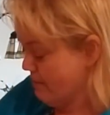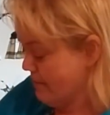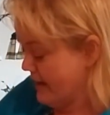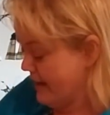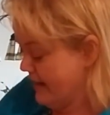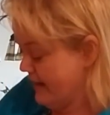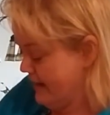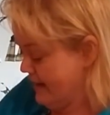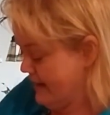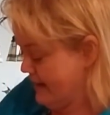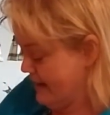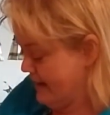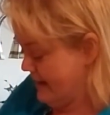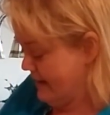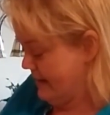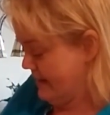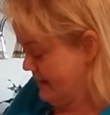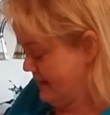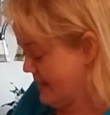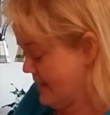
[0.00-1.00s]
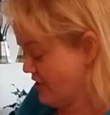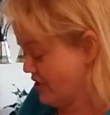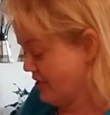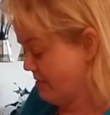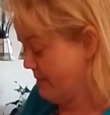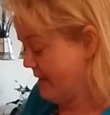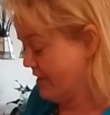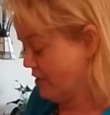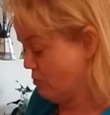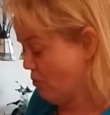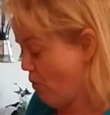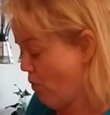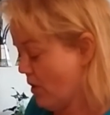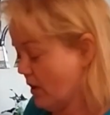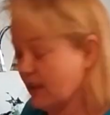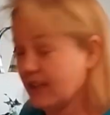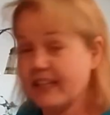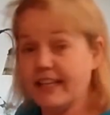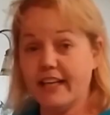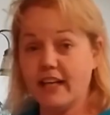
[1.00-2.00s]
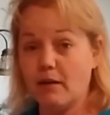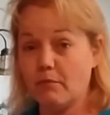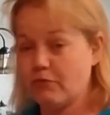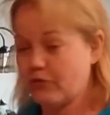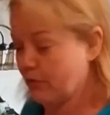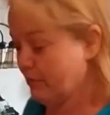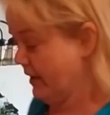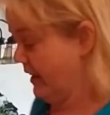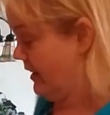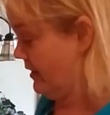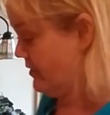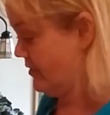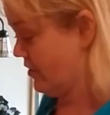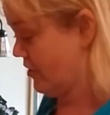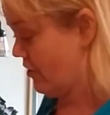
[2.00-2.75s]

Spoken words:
but that just means more cleanup for me.